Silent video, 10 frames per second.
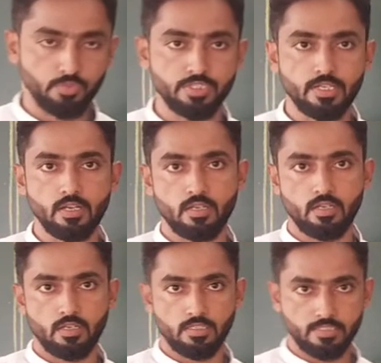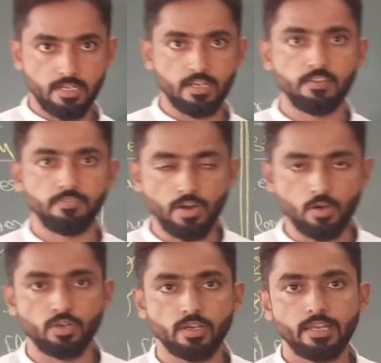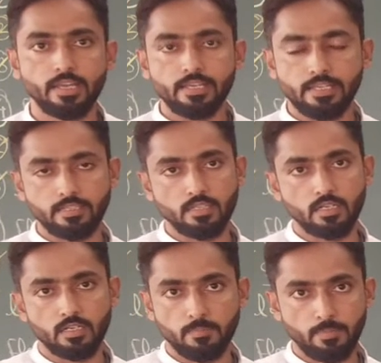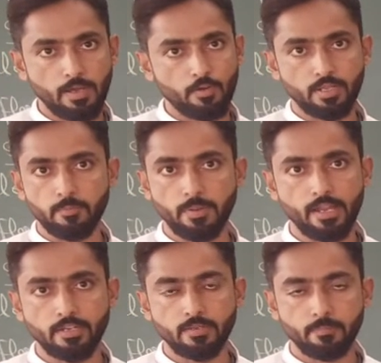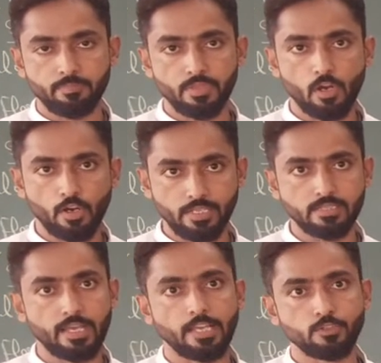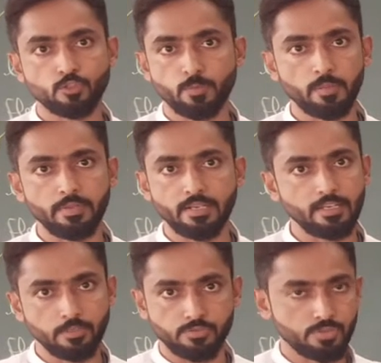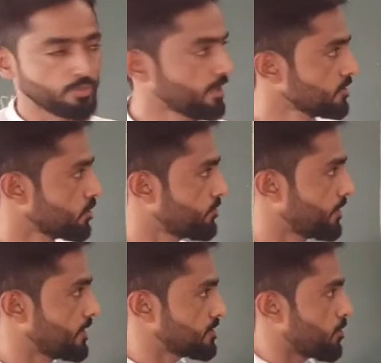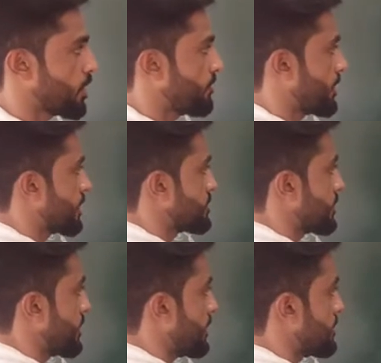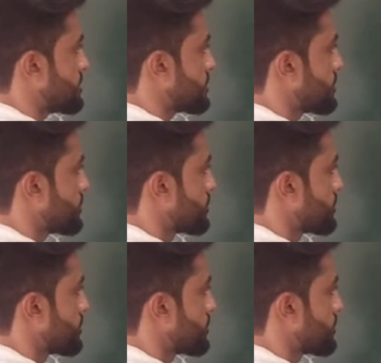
which are generally found in the flowering plant or in the angiospermic leaves. Okay, so first modification is